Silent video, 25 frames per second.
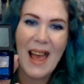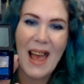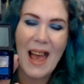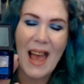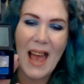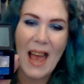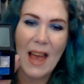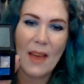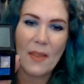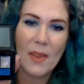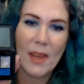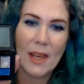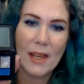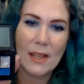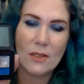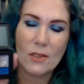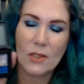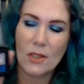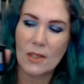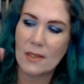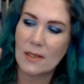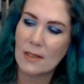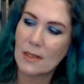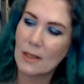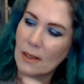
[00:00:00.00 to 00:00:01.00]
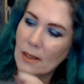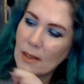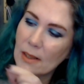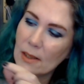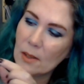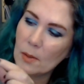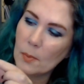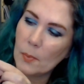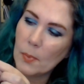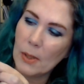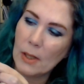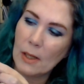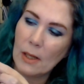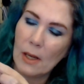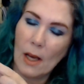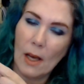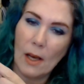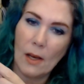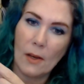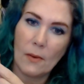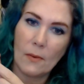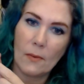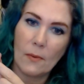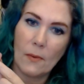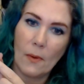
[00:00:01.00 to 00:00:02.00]
and then just a little bit
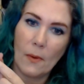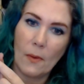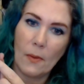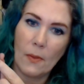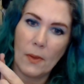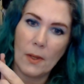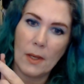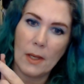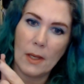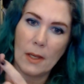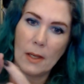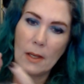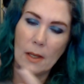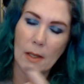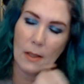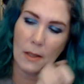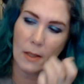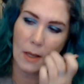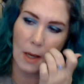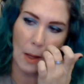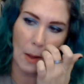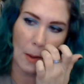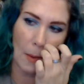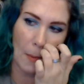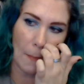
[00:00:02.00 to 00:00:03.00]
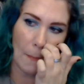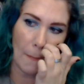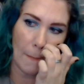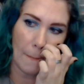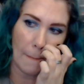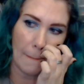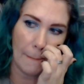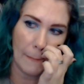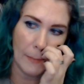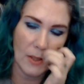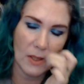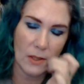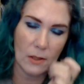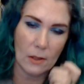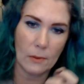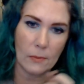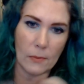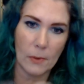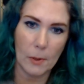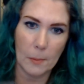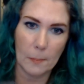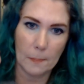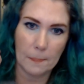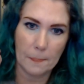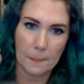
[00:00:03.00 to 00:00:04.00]
of the um,
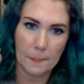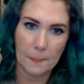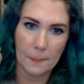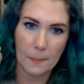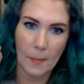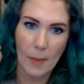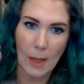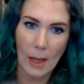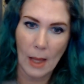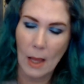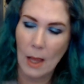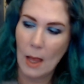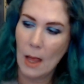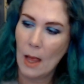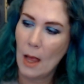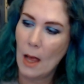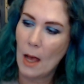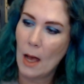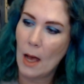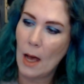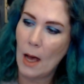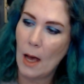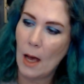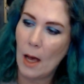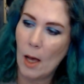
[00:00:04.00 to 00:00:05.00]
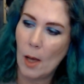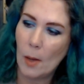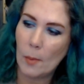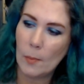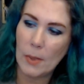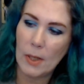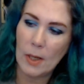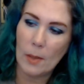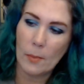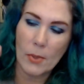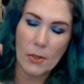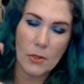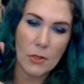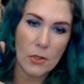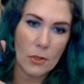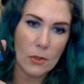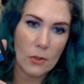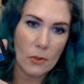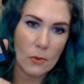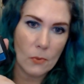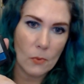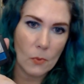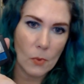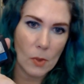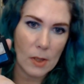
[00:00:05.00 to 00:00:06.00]
silver. Um, number two
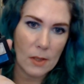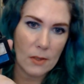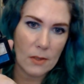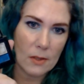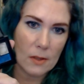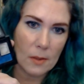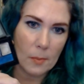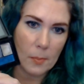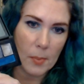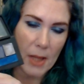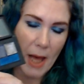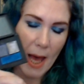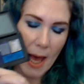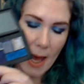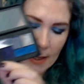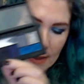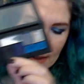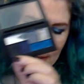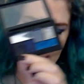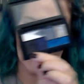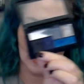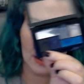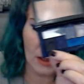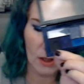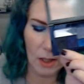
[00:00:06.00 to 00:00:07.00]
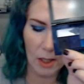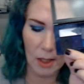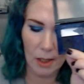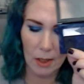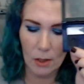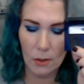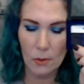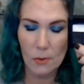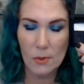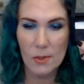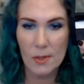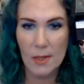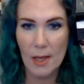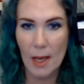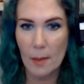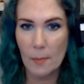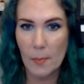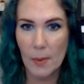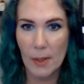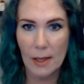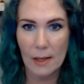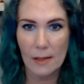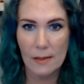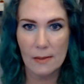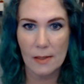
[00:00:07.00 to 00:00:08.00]
was the black. I did not use that
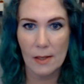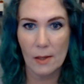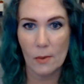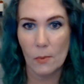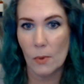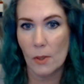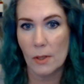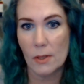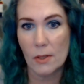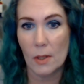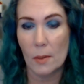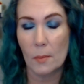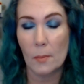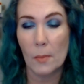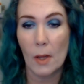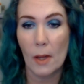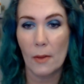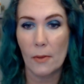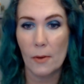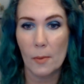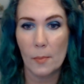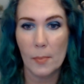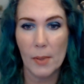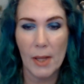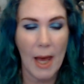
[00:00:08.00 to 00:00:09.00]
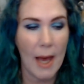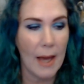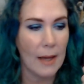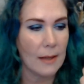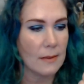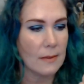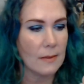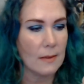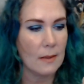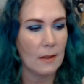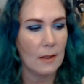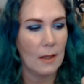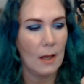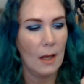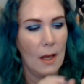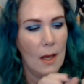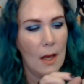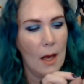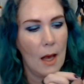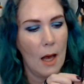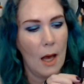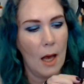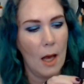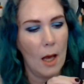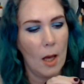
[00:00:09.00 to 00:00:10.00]
because I worked on other blacks.
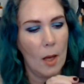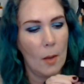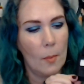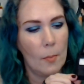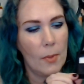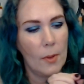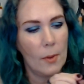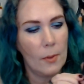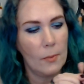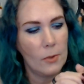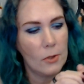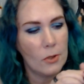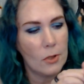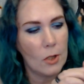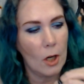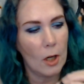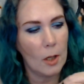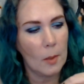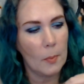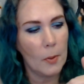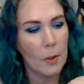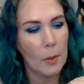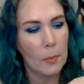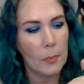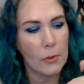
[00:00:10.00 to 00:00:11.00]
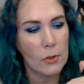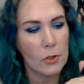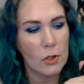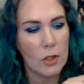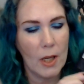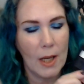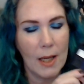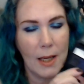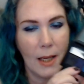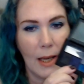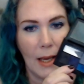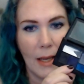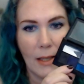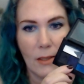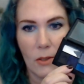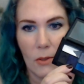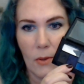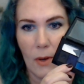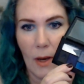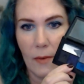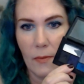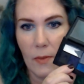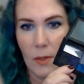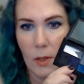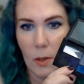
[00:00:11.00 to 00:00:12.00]
Um, the dark purple shade I do
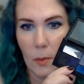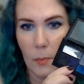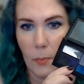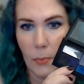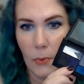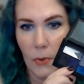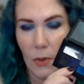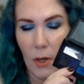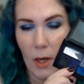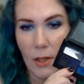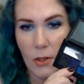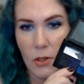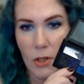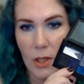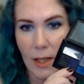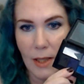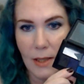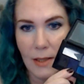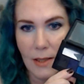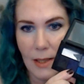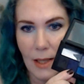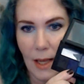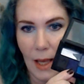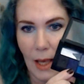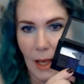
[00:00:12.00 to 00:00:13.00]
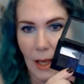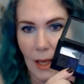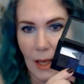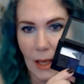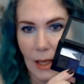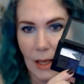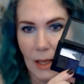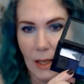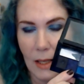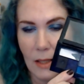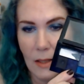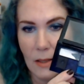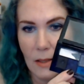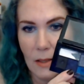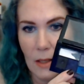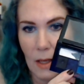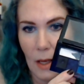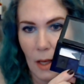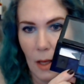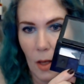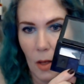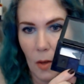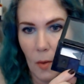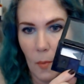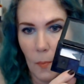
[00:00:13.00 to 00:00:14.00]
have in a project and
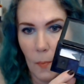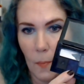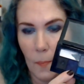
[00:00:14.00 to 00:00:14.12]
um,